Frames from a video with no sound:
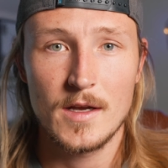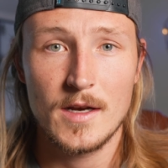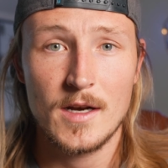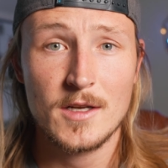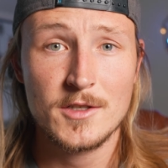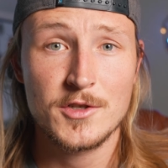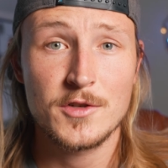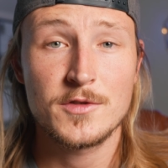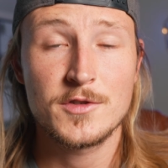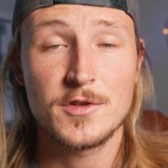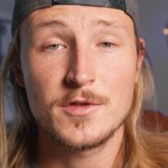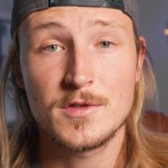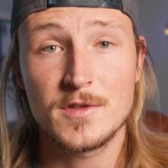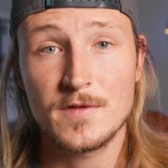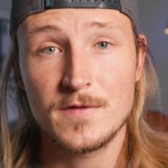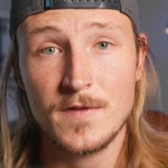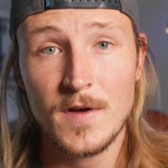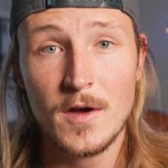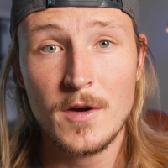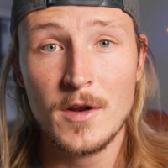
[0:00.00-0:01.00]
It also shoots
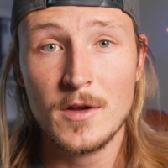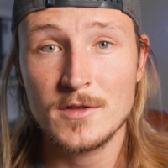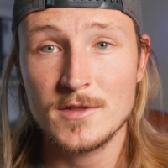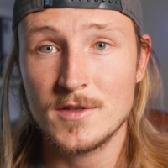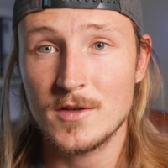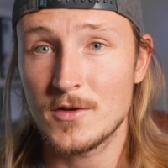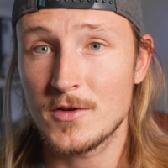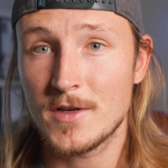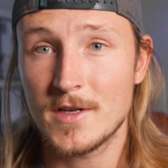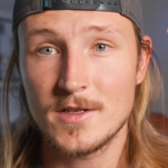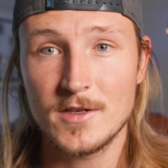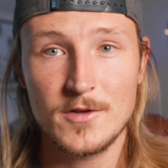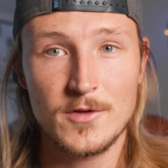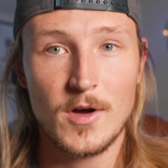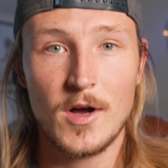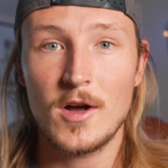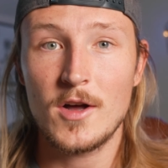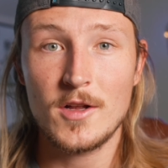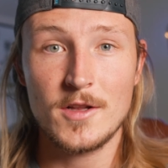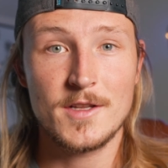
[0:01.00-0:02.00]
photos, so you can do
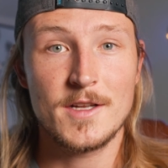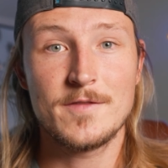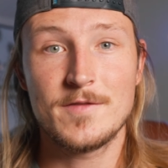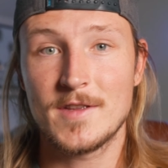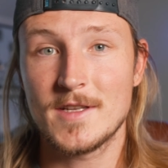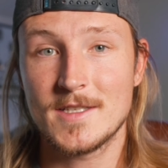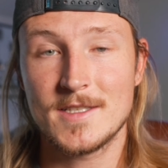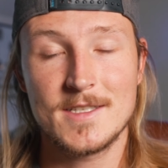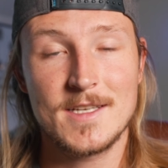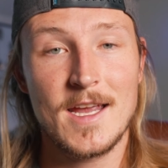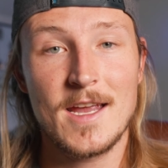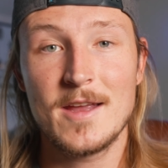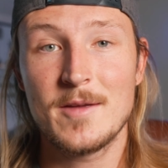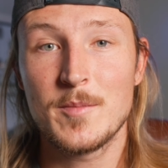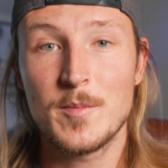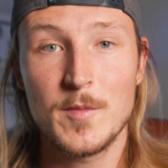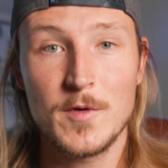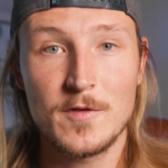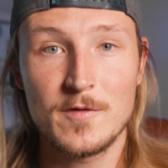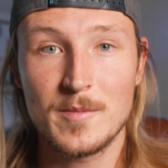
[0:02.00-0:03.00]
all of the
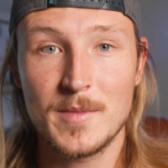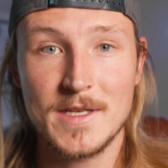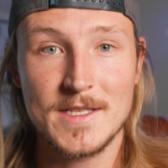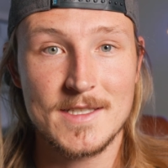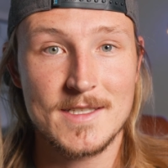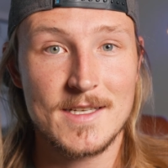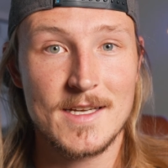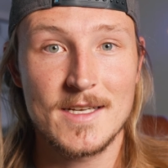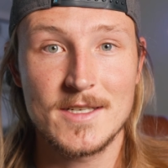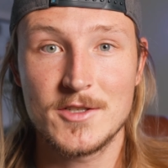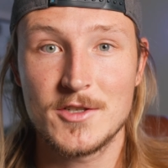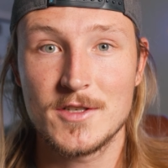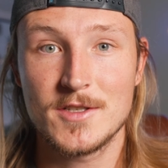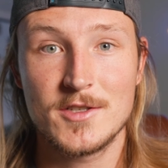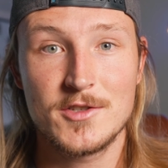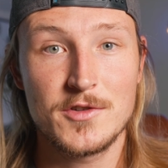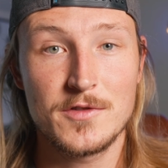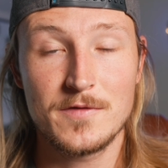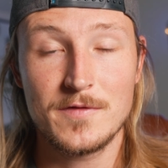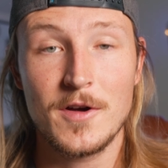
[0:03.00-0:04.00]
same movements and
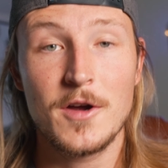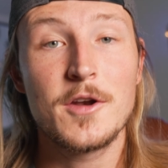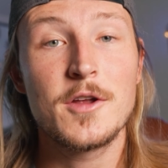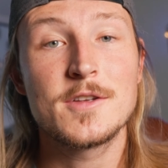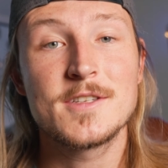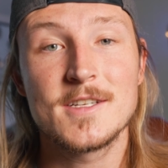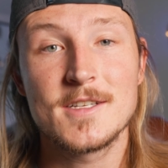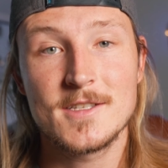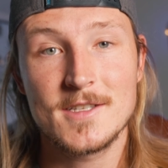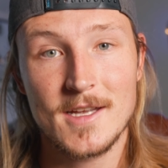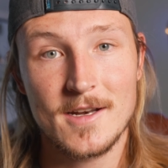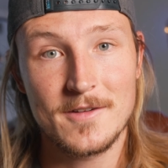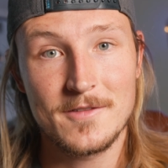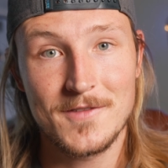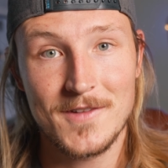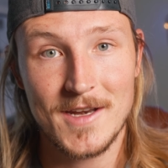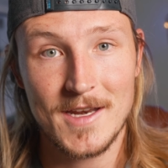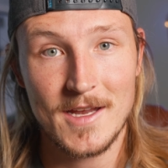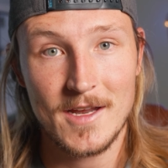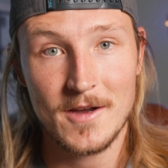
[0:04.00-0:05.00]
just shoot photos instead of
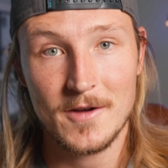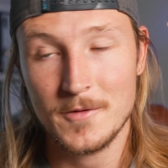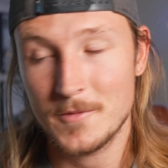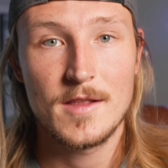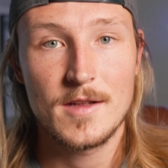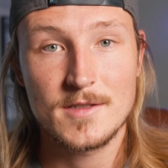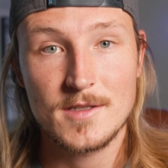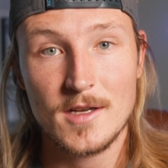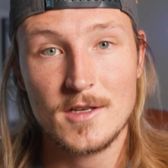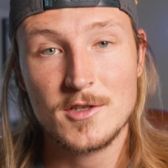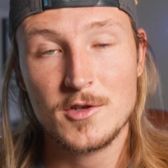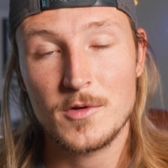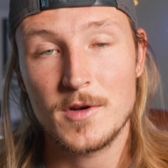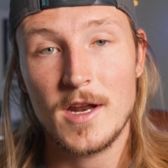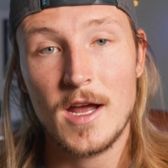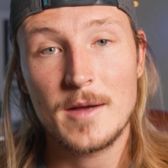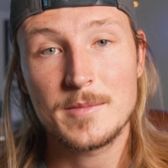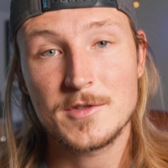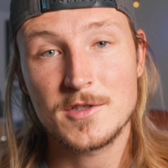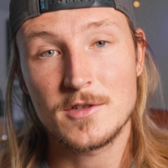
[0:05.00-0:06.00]
video. There's also an
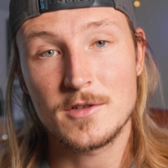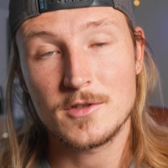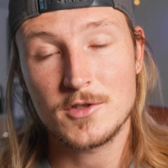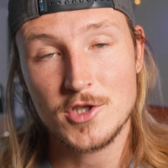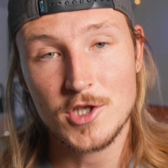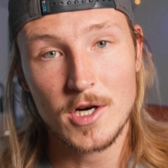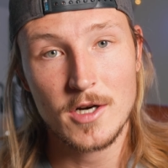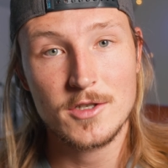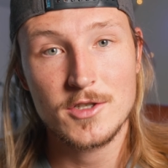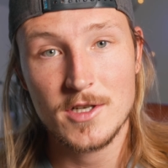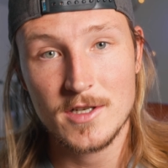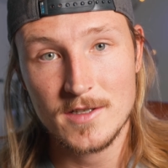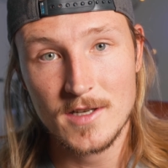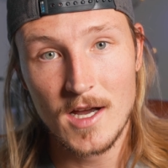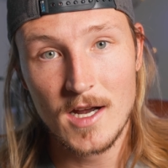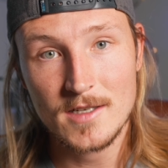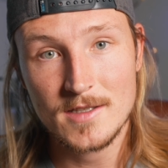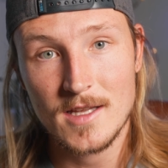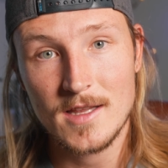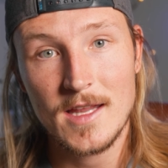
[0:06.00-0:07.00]
optional charging
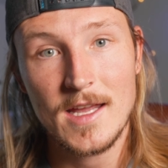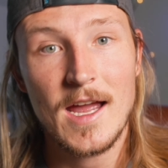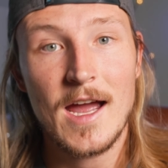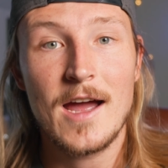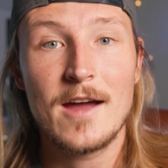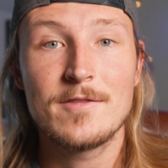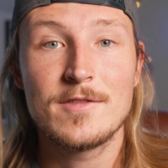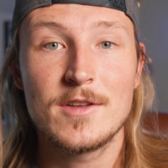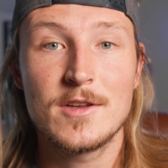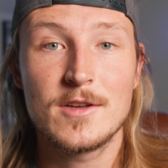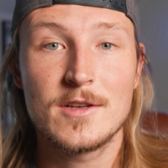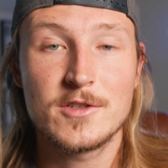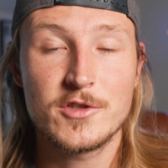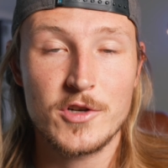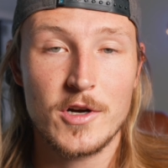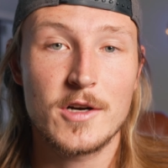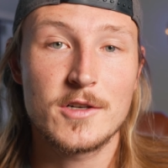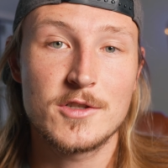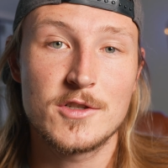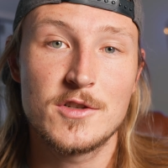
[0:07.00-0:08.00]
dock that they have that you can
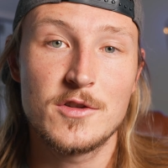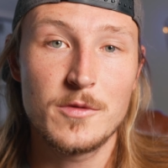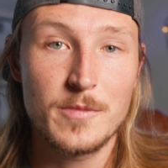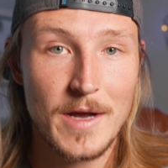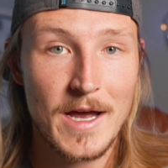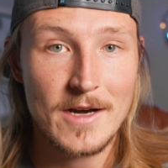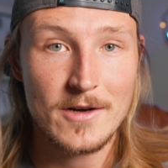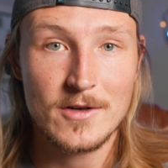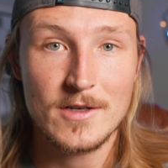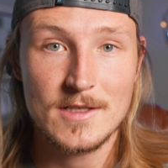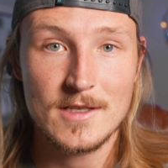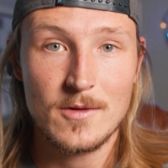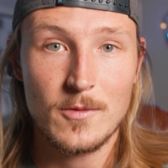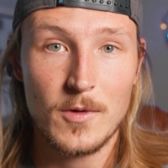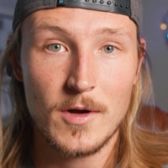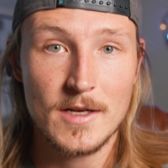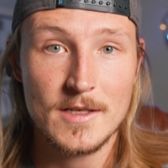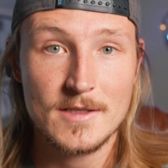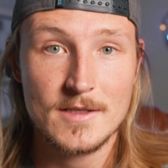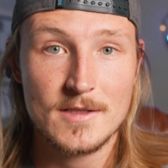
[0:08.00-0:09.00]
charge 2 batteries at
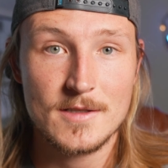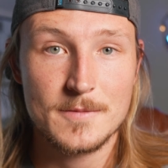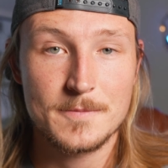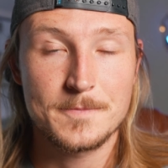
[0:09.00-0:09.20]
once.